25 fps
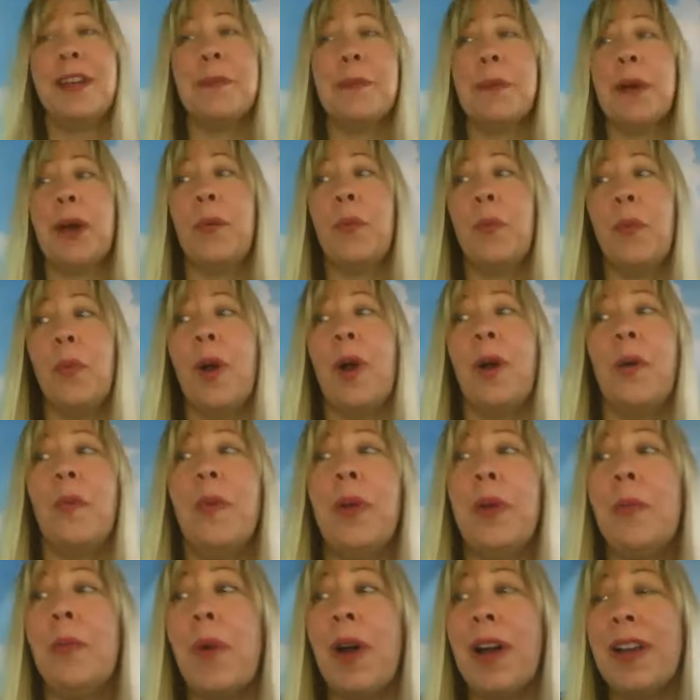about what
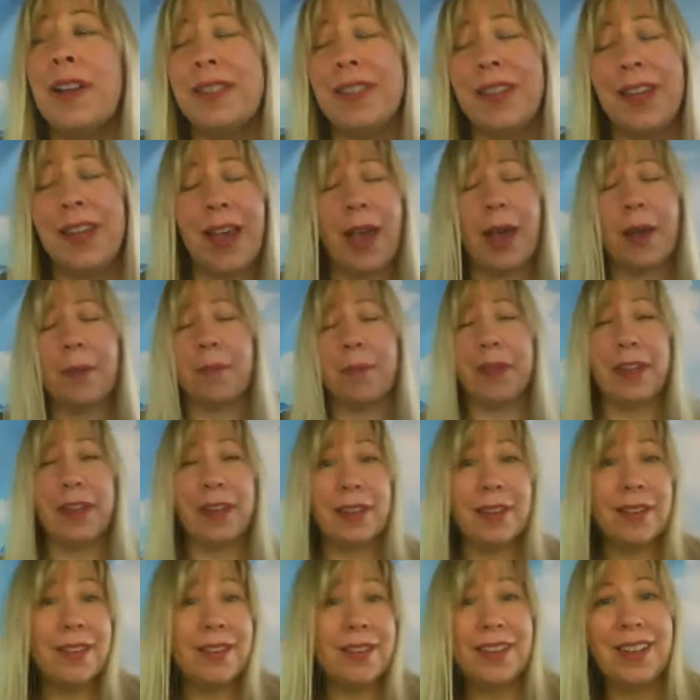we want to happen.